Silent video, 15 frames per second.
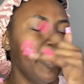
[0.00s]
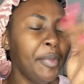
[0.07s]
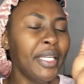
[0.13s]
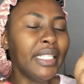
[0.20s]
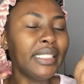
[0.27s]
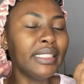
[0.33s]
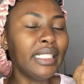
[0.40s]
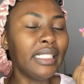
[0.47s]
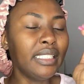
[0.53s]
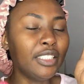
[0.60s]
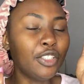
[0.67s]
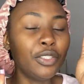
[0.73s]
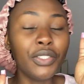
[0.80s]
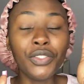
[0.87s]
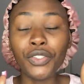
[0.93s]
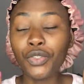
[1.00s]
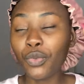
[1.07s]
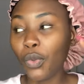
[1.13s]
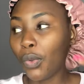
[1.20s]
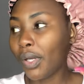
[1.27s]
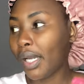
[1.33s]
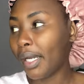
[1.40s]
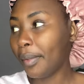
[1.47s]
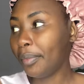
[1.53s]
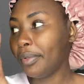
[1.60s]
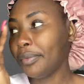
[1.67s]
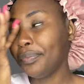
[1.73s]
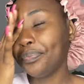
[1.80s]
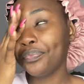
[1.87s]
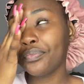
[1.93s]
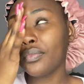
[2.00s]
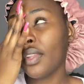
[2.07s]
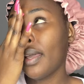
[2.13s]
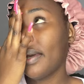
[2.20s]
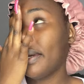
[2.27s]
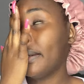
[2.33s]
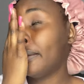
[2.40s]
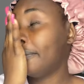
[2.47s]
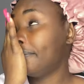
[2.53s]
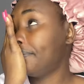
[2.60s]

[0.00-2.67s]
because I literally just woke up. I